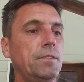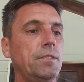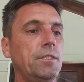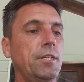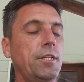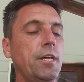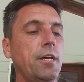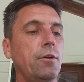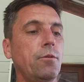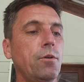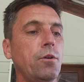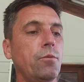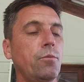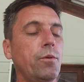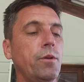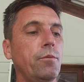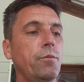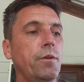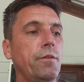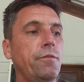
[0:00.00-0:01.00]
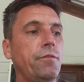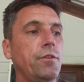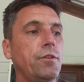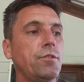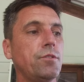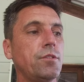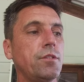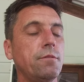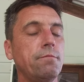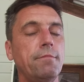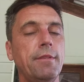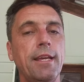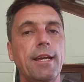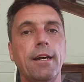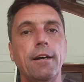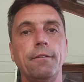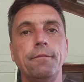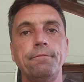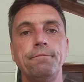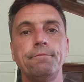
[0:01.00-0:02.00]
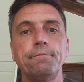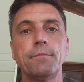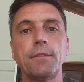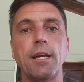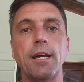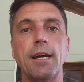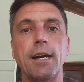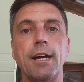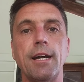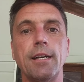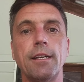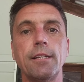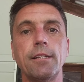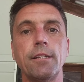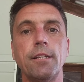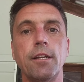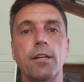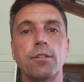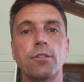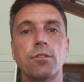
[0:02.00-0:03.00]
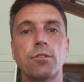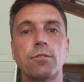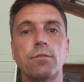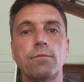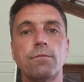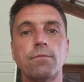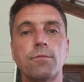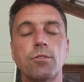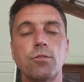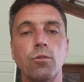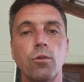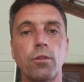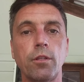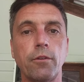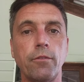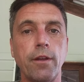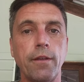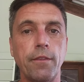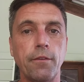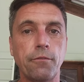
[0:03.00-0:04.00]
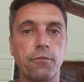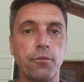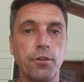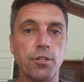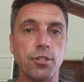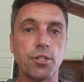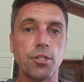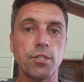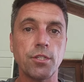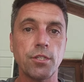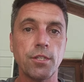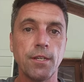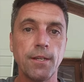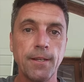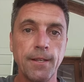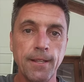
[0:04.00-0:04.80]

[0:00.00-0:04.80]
We've used them now, snorkeling around the fringes